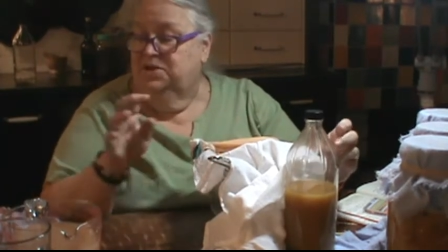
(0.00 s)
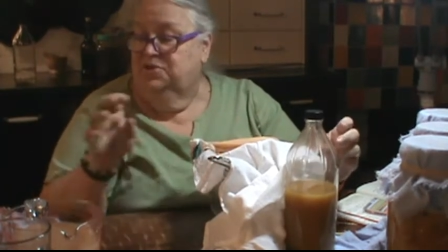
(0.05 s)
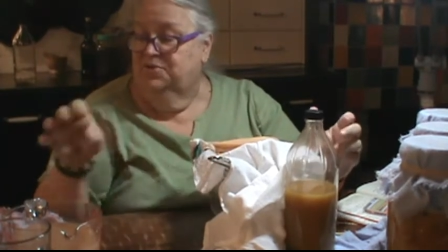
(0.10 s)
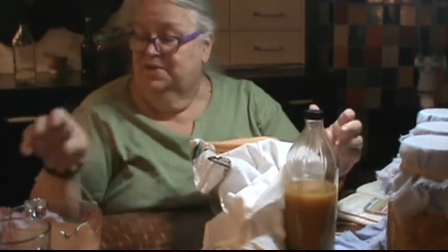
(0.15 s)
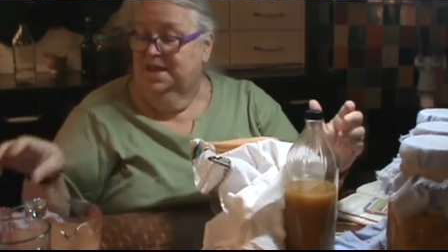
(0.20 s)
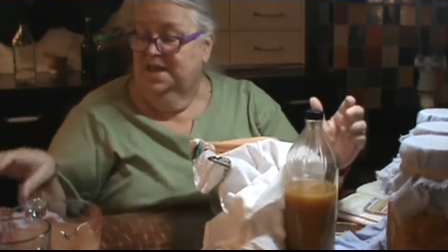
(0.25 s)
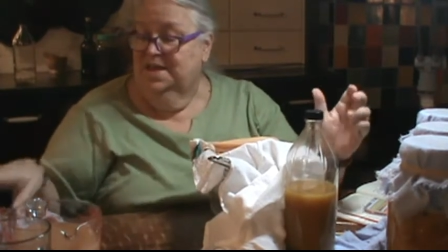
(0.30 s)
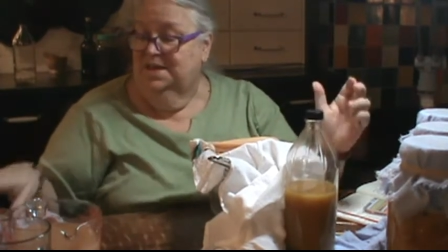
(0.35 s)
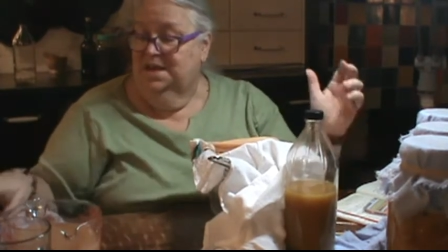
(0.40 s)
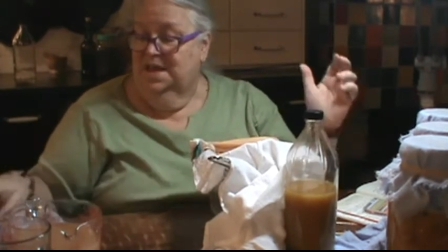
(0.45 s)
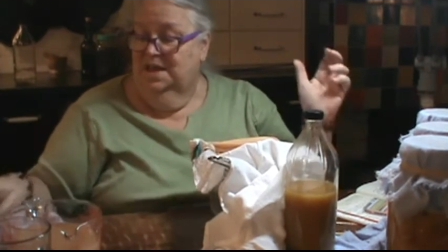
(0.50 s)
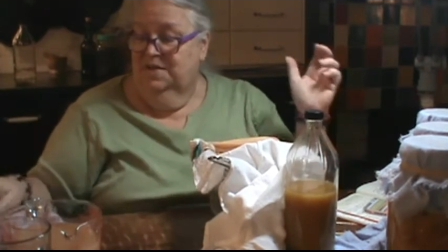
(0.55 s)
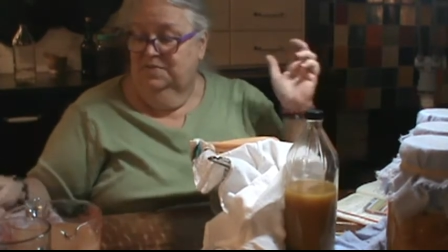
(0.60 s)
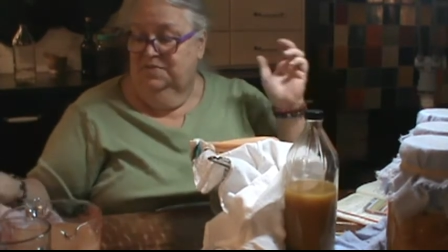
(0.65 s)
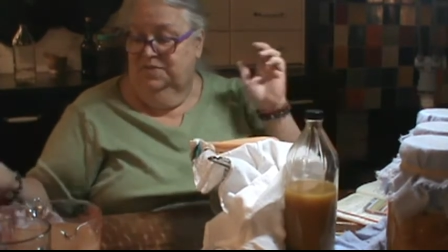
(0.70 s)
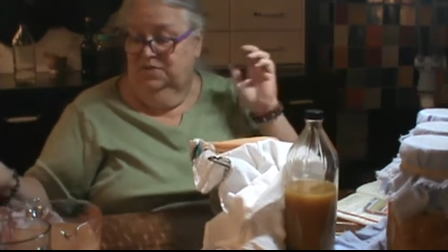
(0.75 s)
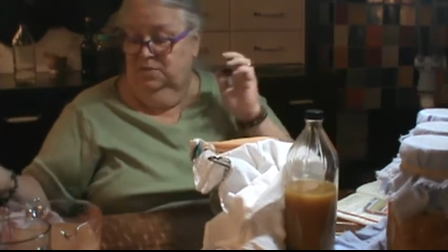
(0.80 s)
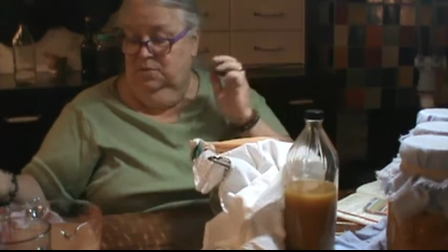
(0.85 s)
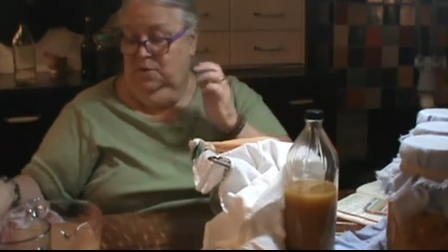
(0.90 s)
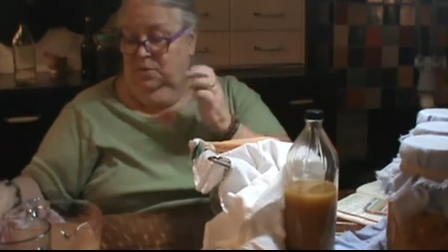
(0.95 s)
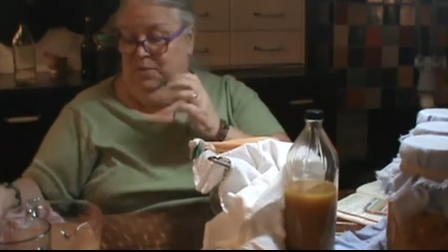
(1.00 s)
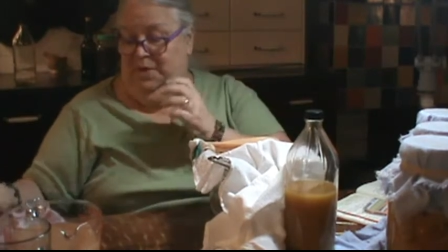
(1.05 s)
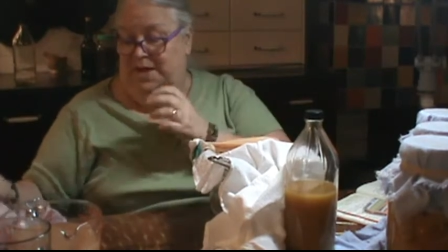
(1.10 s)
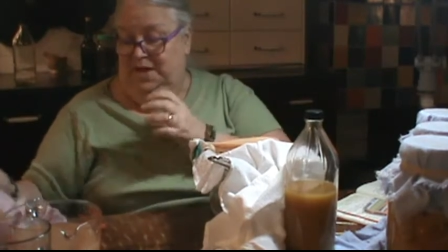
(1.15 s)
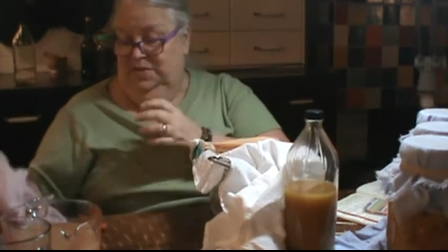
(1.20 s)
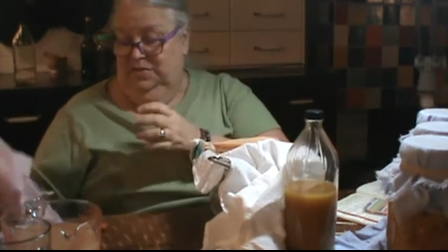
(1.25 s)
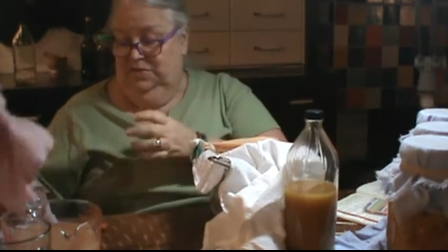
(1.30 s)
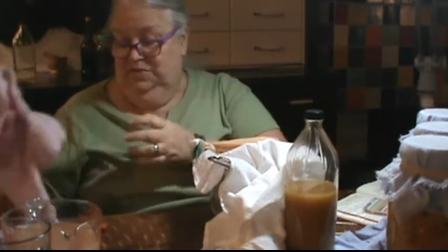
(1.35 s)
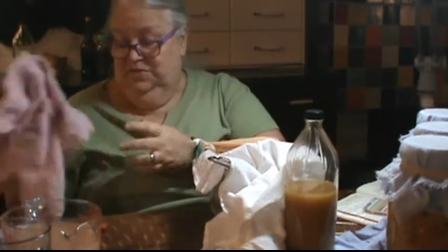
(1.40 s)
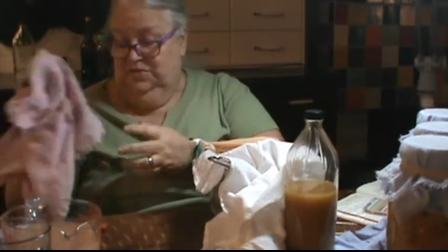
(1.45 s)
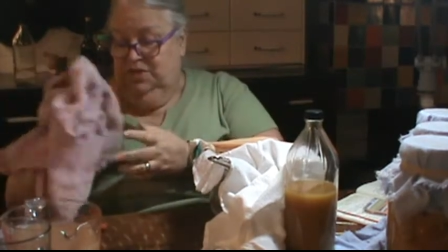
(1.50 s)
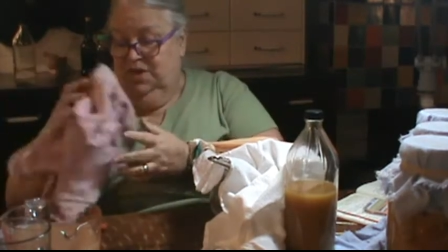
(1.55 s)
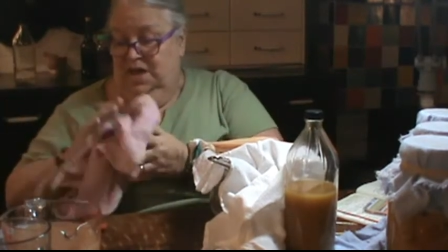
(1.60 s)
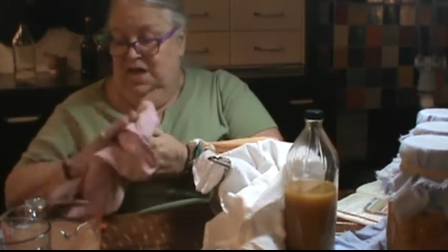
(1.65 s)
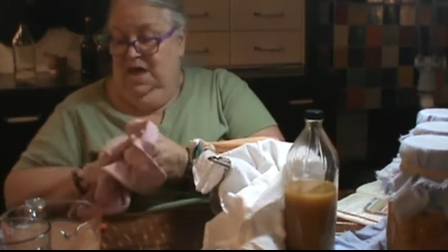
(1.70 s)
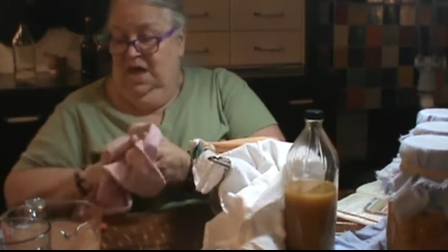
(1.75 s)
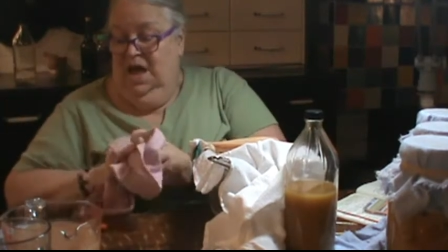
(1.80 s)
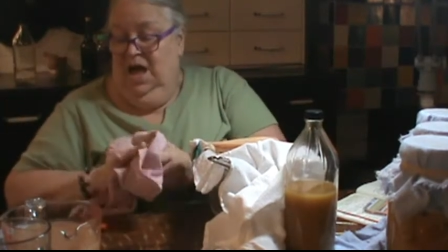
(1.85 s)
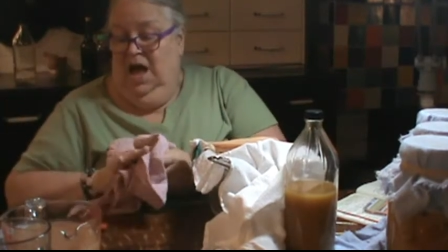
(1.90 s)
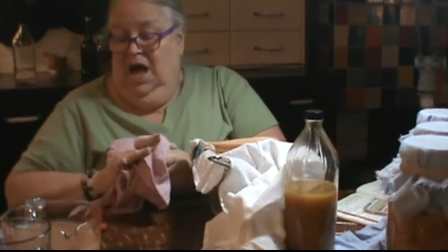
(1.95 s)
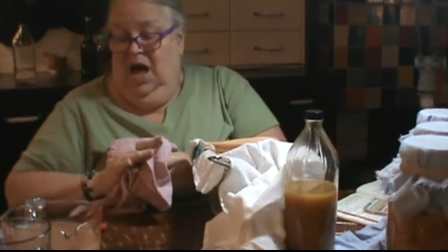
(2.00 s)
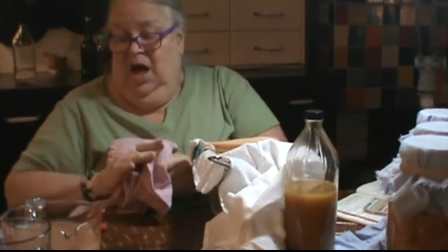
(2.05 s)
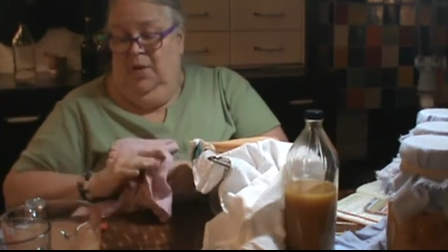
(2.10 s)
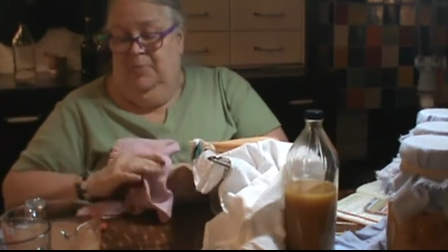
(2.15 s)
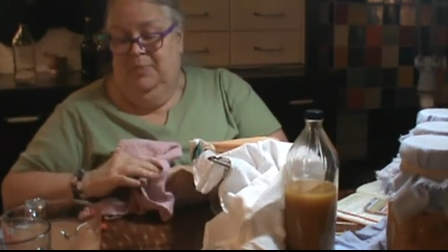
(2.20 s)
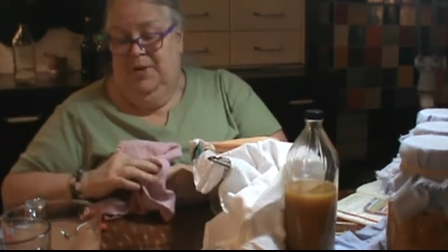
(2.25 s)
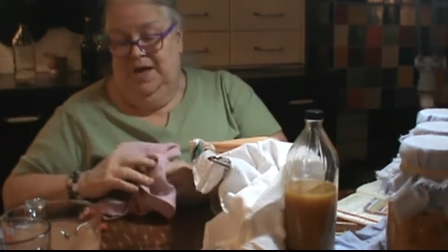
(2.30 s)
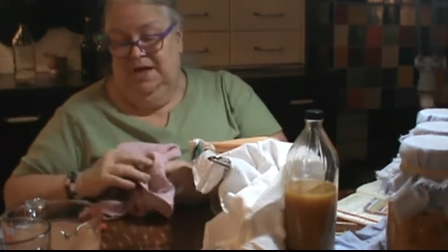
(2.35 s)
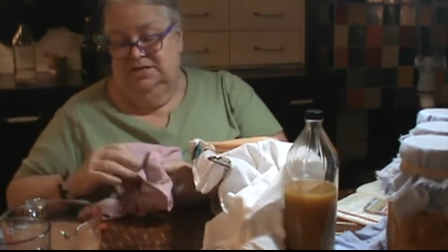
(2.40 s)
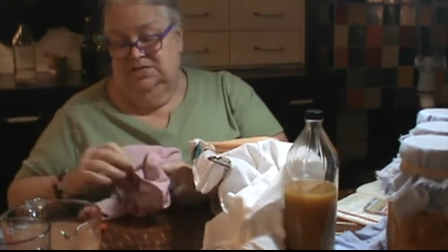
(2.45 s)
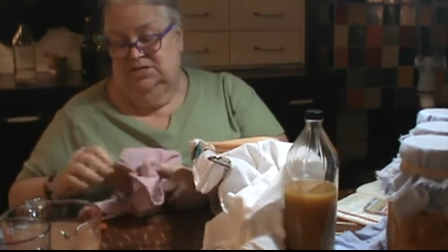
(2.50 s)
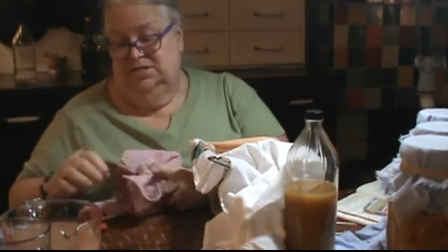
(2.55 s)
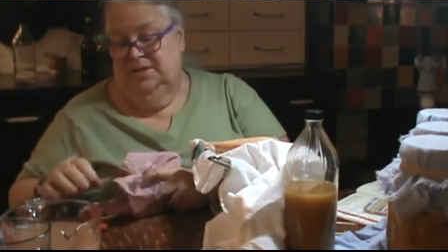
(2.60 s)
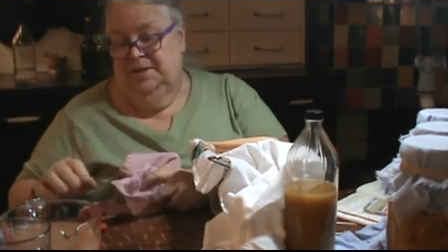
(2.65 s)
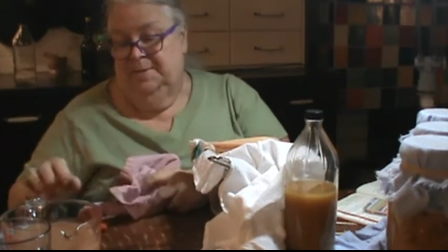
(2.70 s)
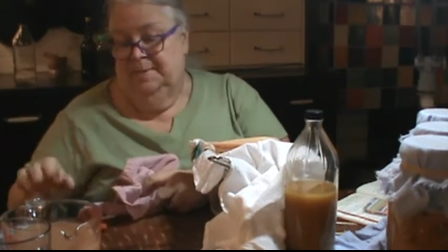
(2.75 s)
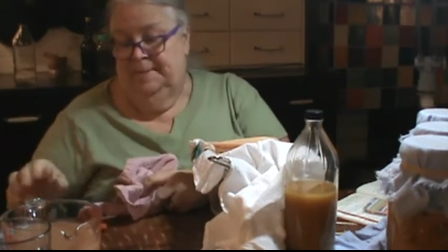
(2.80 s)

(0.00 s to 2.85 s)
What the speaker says: you can have zero waste, but